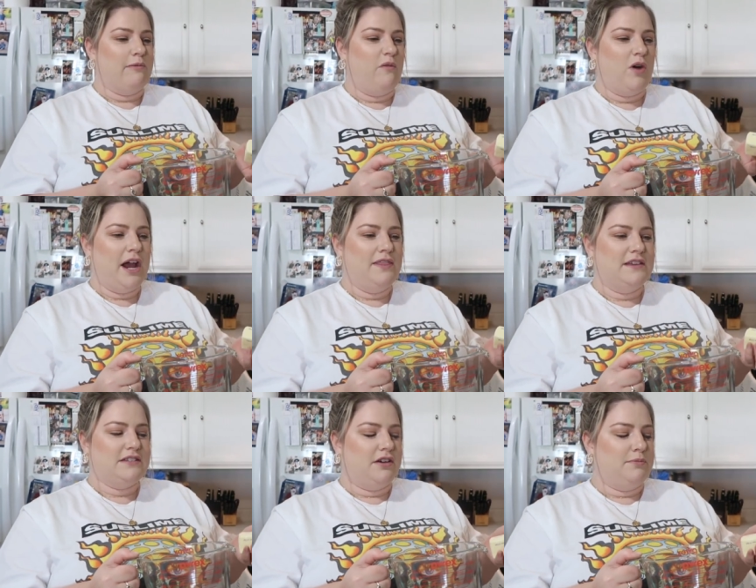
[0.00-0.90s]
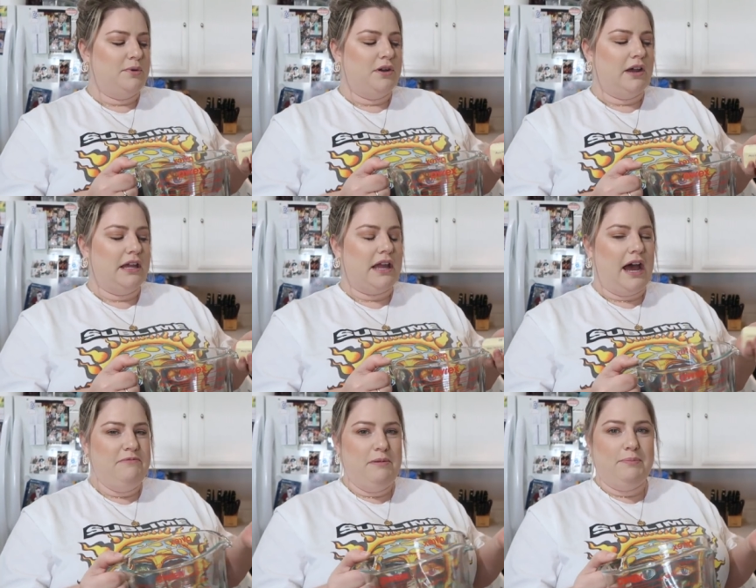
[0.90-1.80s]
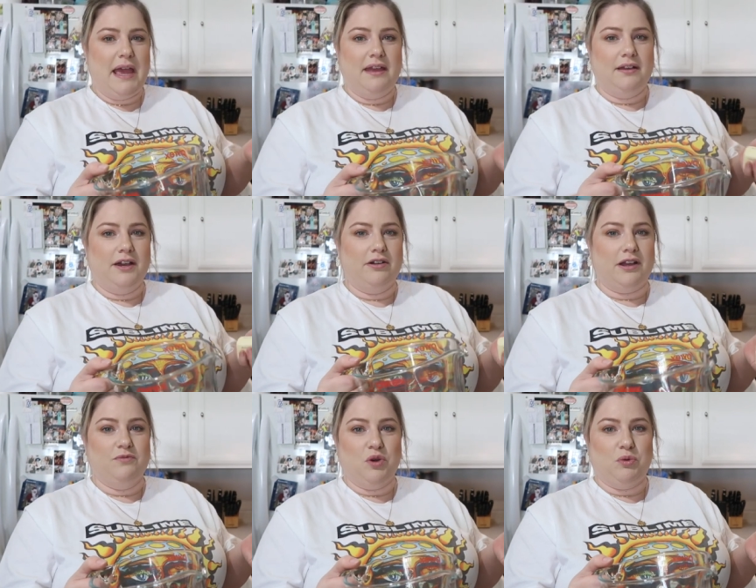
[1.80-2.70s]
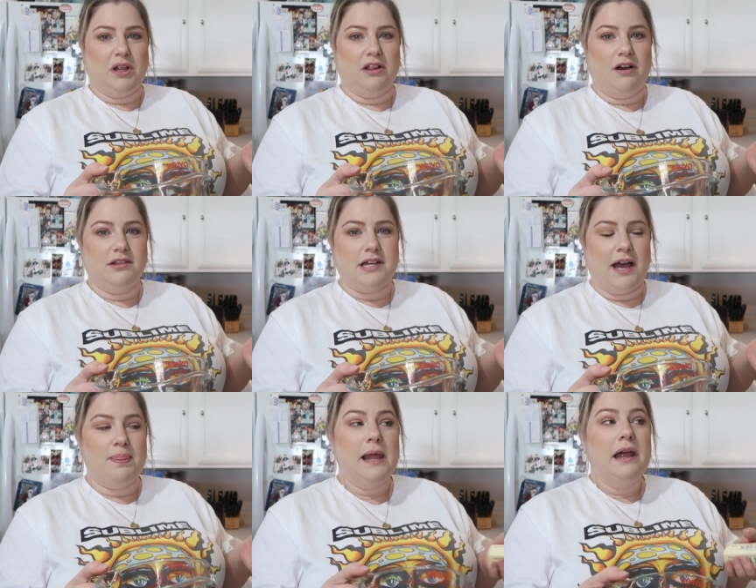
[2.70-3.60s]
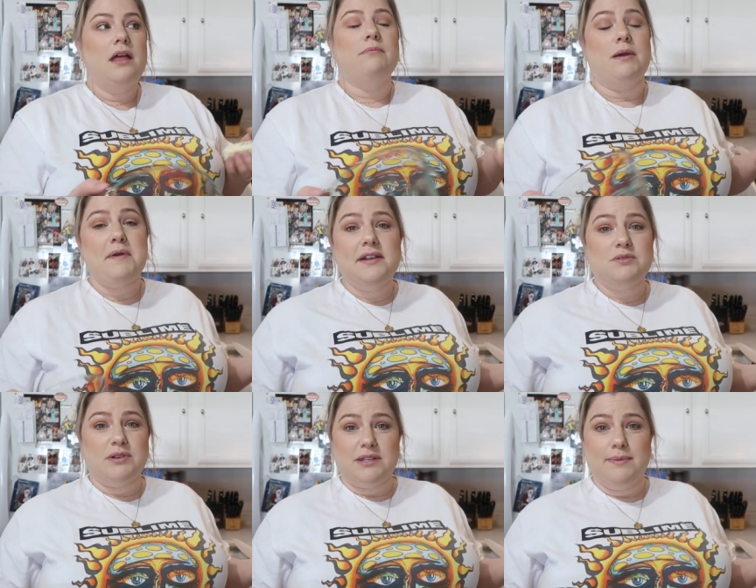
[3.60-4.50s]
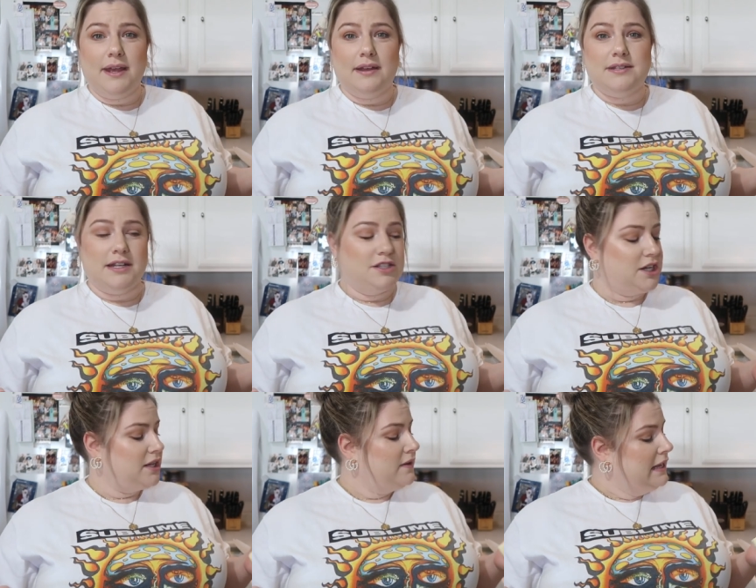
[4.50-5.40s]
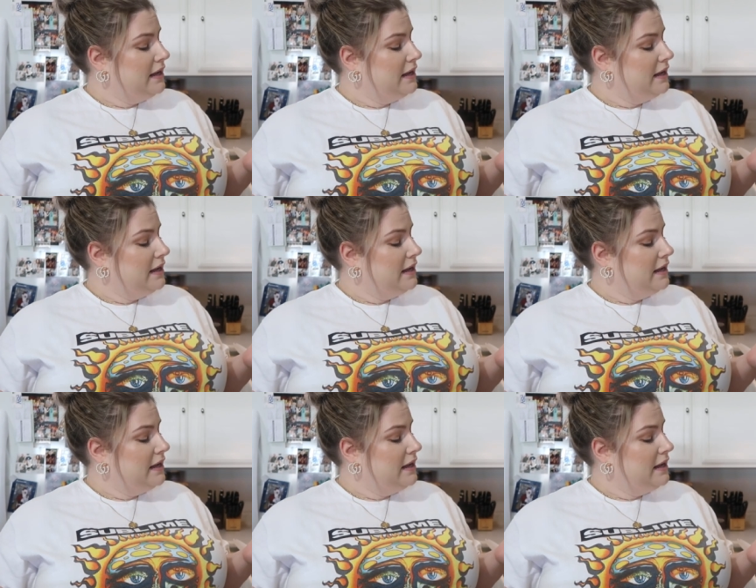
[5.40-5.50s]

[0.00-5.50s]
before I had this cookbook, and I've been baking and cooking for a really long time, maybe I just wasn't paying attention,